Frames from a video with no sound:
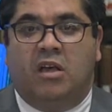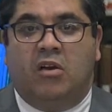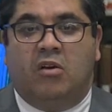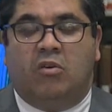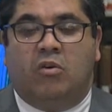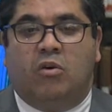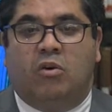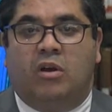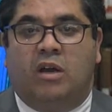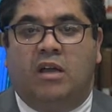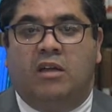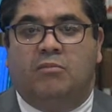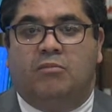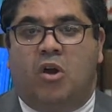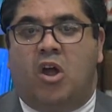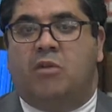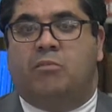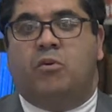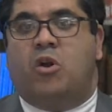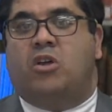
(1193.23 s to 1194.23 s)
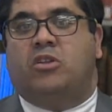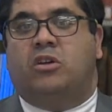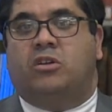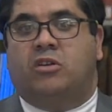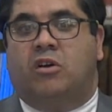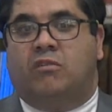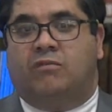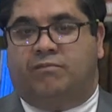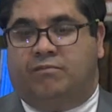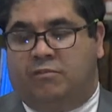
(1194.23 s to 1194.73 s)
or a byproduct
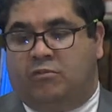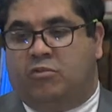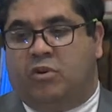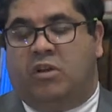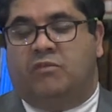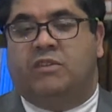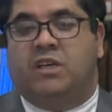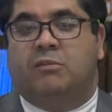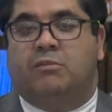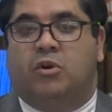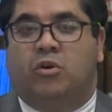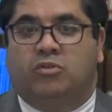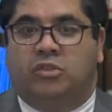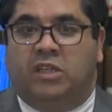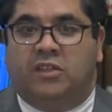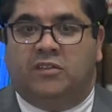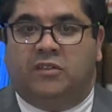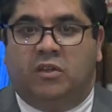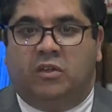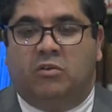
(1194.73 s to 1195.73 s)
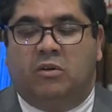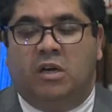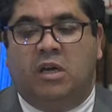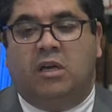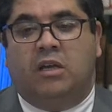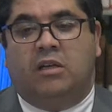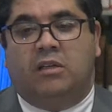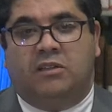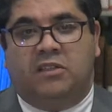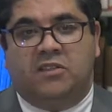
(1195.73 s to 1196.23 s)
of one of their projects. So
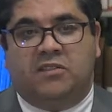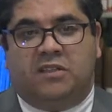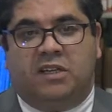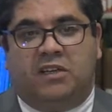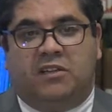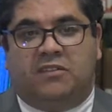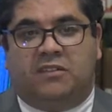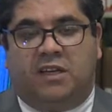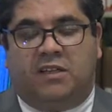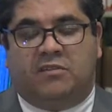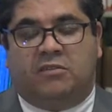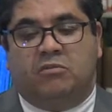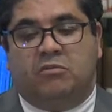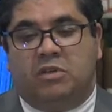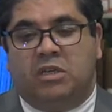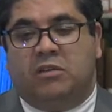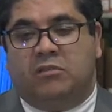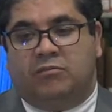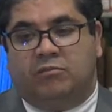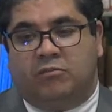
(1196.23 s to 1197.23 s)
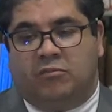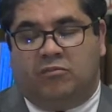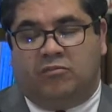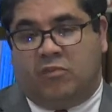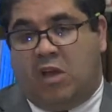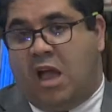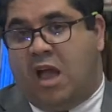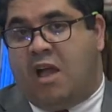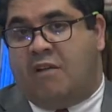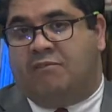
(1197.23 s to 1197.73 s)
these data sets, we
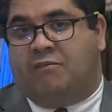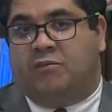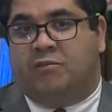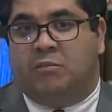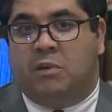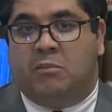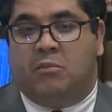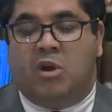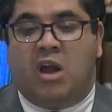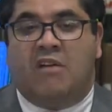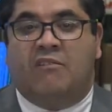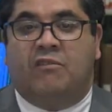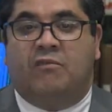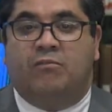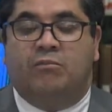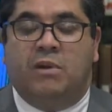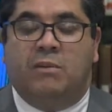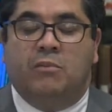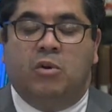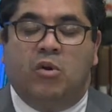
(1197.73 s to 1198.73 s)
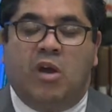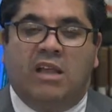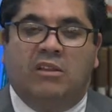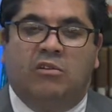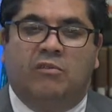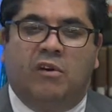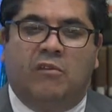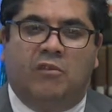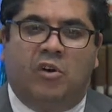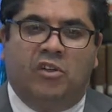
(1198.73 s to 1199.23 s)
have
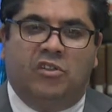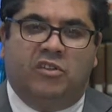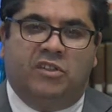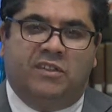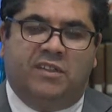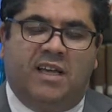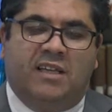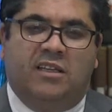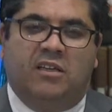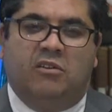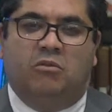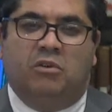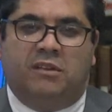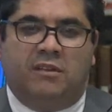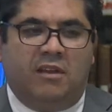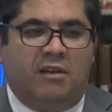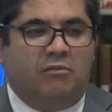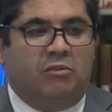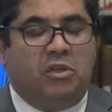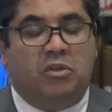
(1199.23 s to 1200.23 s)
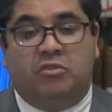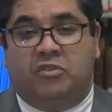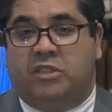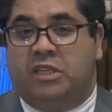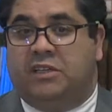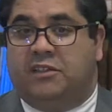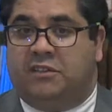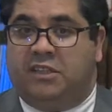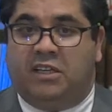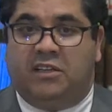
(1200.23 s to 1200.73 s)
memorandum of understanding with them. We use
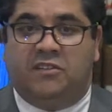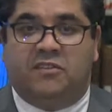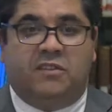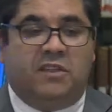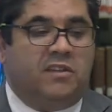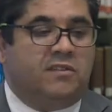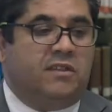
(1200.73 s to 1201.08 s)
their data sets